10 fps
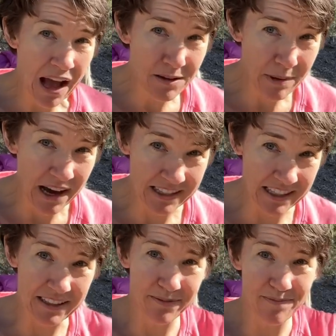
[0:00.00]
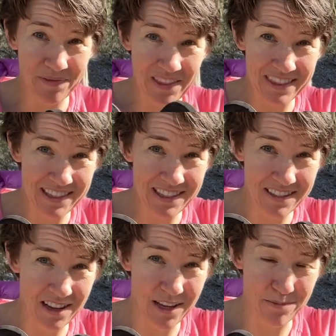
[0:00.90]
backpacking, this is
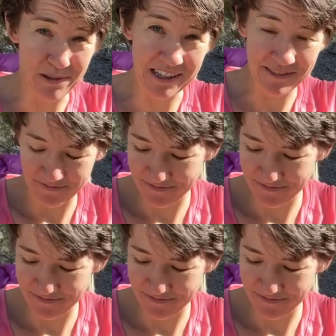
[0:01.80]
all I bring.